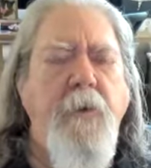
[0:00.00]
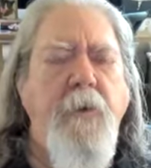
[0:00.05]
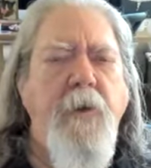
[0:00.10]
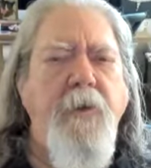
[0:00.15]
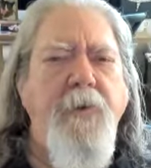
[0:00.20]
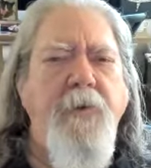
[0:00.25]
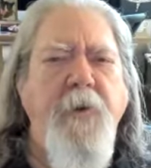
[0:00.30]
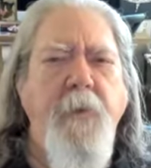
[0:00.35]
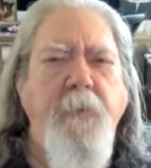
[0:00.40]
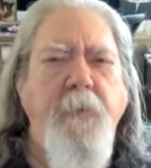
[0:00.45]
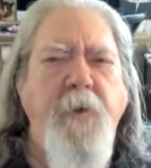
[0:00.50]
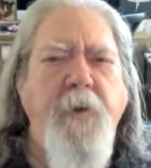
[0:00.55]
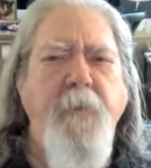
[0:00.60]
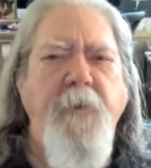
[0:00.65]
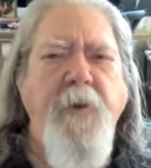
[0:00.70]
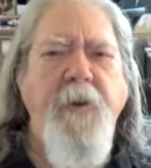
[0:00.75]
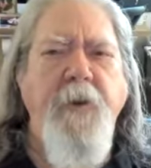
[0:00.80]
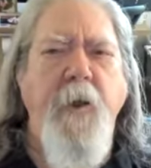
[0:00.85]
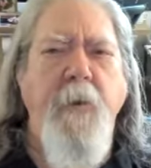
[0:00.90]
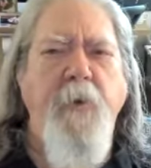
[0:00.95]
And simply
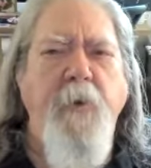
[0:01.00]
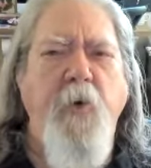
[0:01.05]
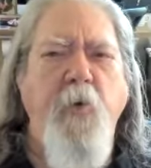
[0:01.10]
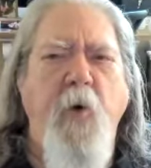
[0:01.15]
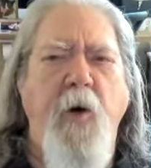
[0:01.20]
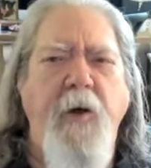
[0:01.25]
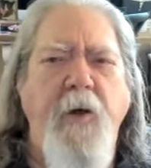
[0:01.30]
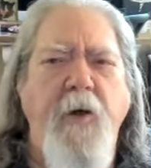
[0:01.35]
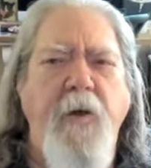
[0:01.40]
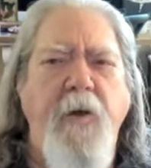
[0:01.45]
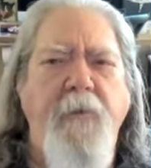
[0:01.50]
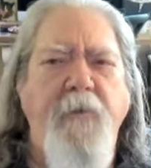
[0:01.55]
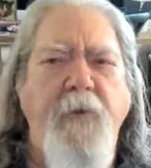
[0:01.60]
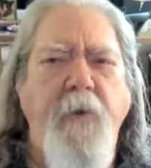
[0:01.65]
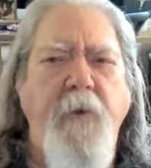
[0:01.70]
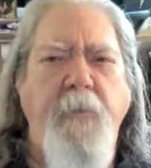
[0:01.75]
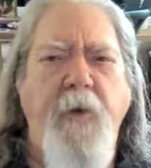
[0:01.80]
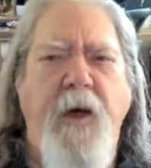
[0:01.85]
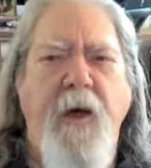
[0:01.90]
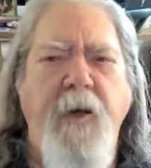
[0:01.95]
become aware of
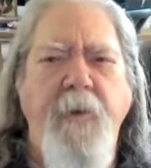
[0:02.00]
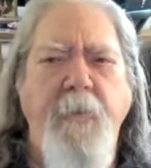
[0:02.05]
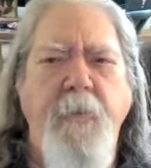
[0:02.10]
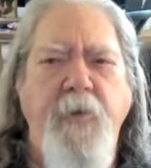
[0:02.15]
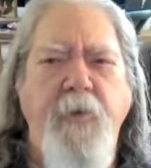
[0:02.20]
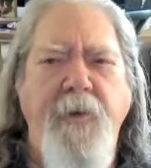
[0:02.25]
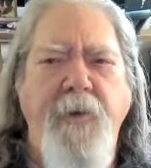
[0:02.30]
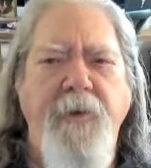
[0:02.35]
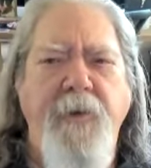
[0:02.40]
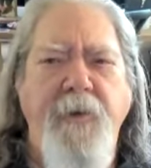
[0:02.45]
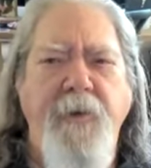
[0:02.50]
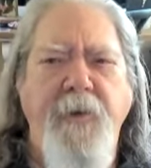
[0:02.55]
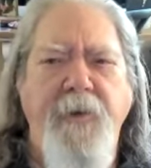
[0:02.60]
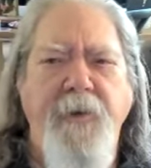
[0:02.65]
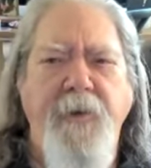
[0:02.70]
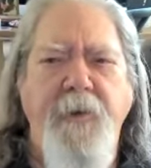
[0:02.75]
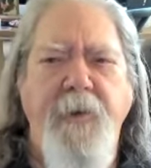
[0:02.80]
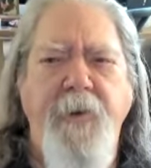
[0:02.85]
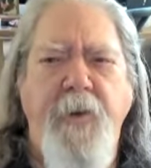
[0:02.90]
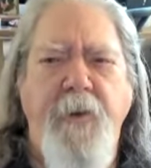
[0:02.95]
your body breathing
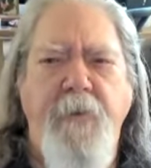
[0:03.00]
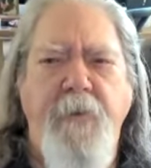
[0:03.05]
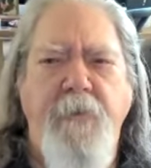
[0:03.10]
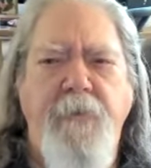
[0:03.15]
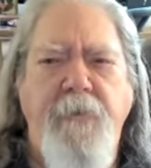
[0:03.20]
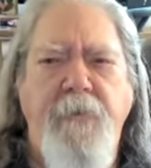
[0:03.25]
itself.